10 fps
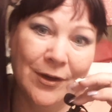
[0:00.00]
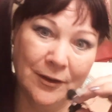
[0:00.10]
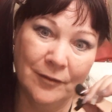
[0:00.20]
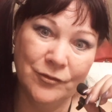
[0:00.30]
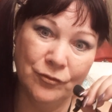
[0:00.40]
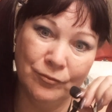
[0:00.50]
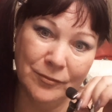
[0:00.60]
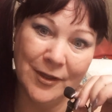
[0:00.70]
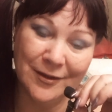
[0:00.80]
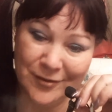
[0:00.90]
I love you,
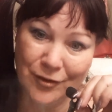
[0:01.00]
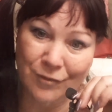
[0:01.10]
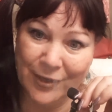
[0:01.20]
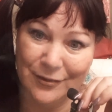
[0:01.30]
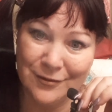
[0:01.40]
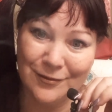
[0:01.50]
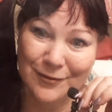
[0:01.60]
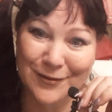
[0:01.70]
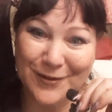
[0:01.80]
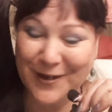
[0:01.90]
Nancy Grace.
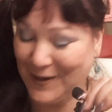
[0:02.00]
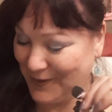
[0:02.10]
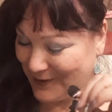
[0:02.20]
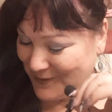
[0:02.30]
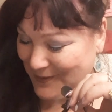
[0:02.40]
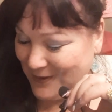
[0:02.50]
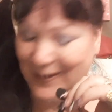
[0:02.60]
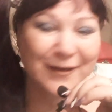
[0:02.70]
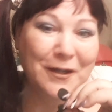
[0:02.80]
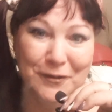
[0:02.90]
Okay?
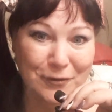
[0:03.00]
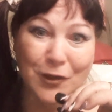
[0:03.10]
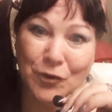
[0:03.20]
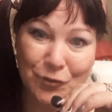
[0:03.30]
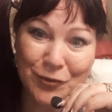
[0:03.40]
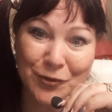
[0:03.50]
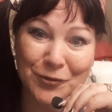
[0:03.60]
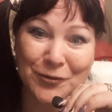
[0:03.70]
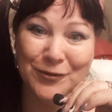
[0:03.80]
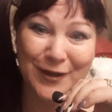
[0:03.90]
And anything you
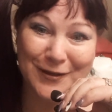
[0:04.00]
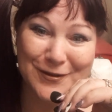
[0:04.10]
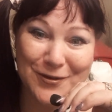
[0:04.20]
do, Nancy